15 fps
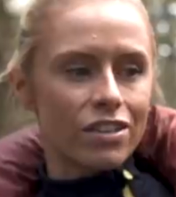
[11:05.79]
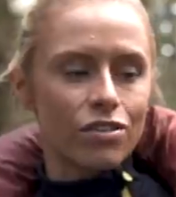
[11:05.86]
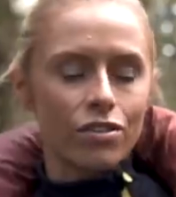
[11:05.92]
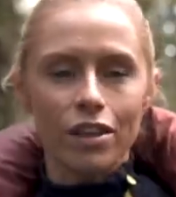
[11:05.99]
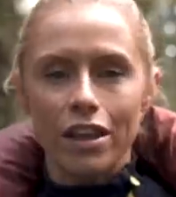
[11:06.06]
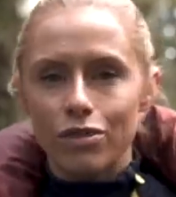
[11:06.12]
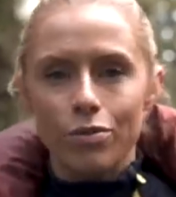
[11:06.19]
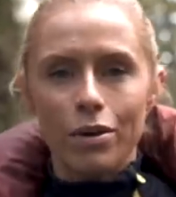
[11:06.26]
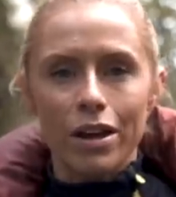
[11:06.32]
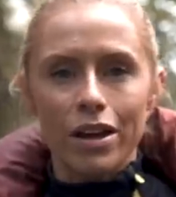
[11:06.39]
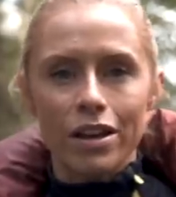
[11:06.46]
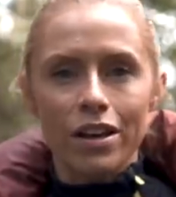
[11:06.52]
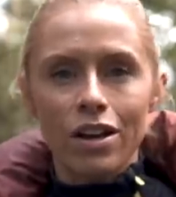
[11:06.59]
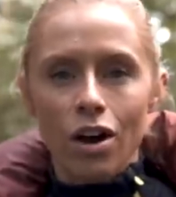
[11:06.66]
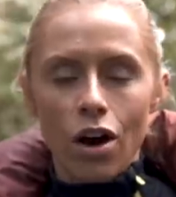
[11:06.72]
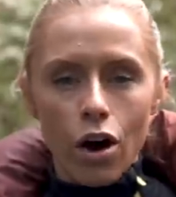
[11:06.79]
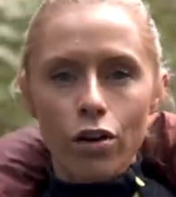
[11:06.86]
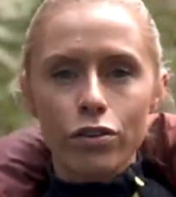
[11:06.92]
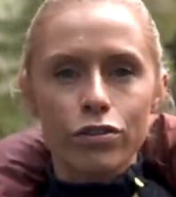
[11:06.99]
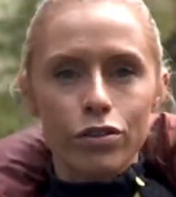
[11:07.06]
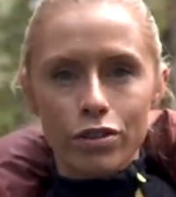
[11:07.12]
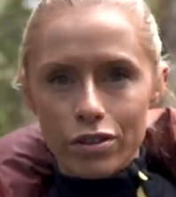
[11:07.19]
And so that's why
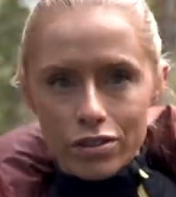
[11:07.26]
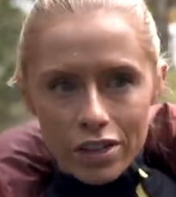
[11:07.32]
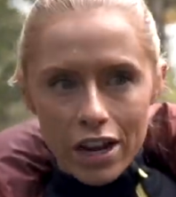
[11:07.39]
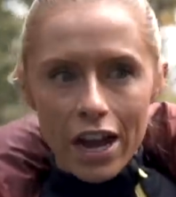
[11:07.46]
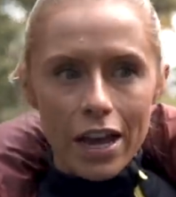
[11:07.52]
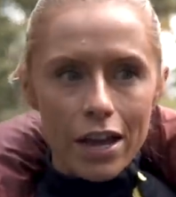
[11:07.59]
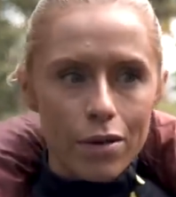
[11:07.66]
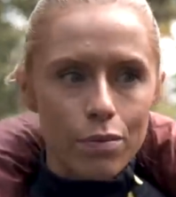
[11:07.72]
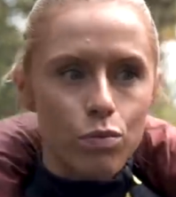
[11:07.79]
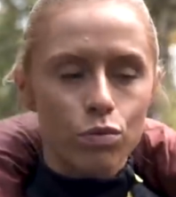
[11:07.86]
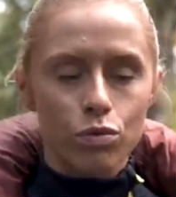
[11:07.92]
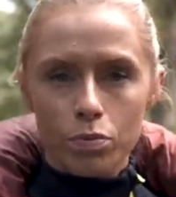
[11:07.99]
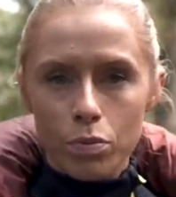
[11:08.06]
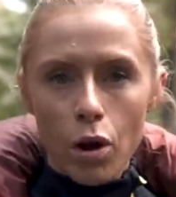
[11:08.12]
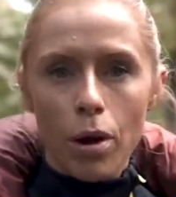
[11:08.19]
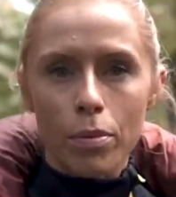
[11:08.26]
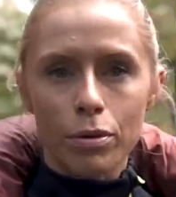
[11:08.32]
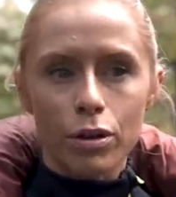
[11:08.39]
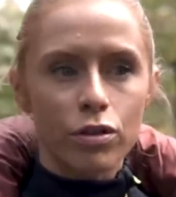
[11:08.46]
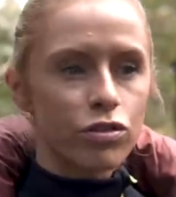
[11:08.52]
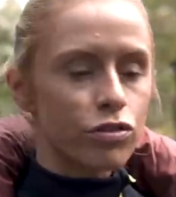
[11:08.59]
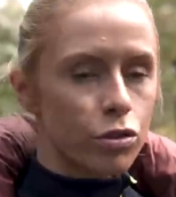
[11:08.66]
also their diet was
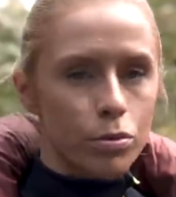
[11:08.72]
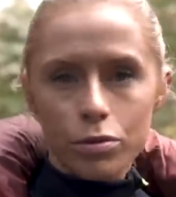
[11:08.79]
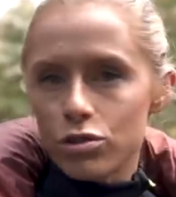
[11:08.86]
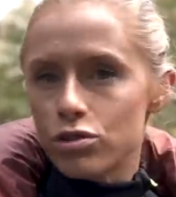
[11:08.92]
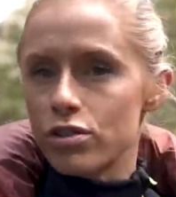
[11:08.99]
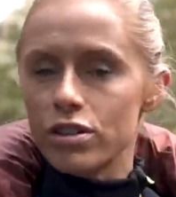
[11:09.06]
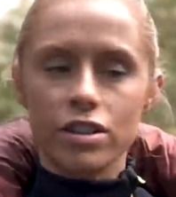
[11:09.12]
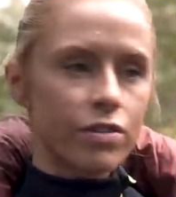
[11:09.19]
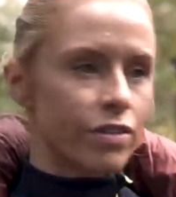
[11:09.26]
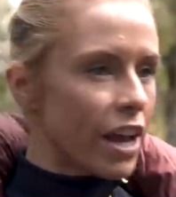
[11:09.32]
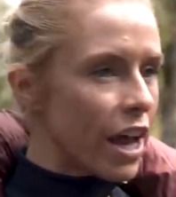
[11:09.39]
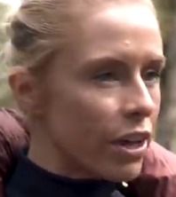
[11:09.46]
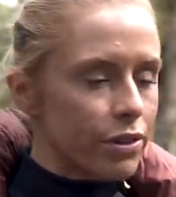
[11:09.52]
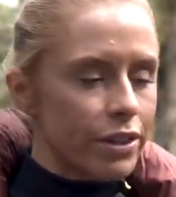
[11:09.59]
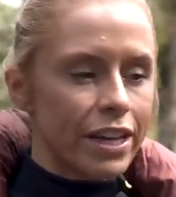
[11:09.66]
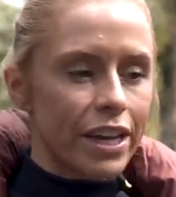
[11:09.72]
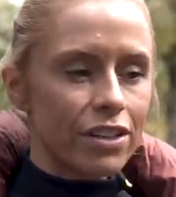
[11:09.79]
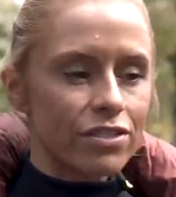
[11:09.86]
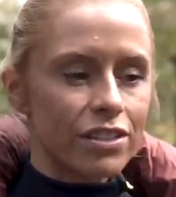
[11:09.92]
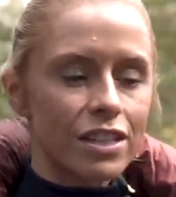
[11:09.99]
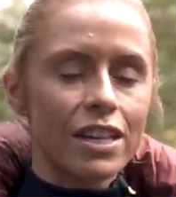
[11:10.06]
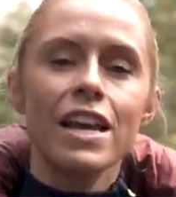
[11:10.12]
probably super restrictive calorie
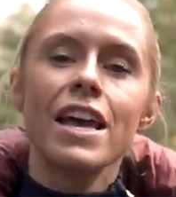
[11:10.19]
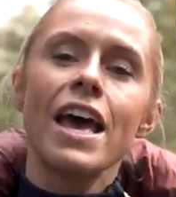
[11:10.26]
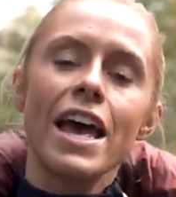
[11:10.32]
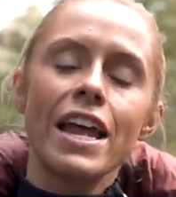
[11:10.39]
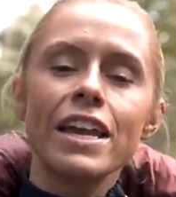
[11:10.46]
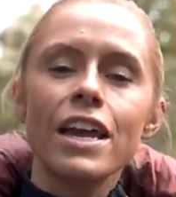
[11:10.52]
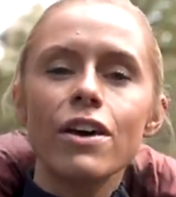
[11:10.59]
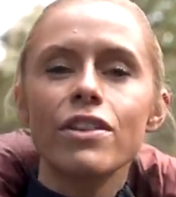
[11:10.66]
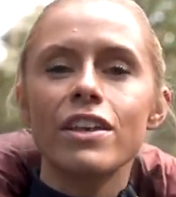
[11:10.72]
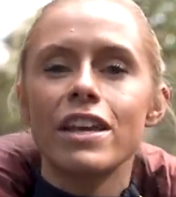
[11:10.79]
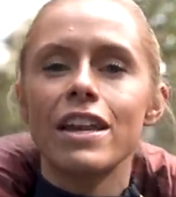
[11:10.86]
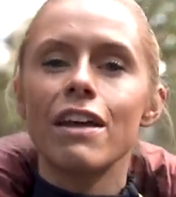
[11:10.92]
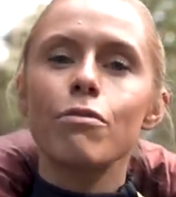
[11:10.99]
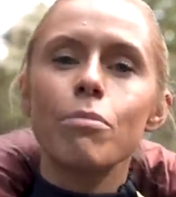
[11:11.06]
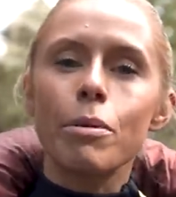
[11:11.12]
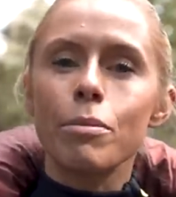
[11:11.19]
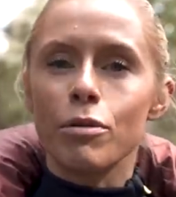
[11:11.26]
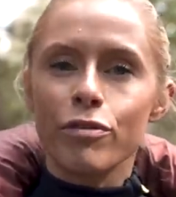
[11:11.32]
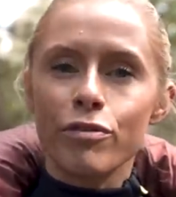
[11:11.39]
counting. And now they can have a bit more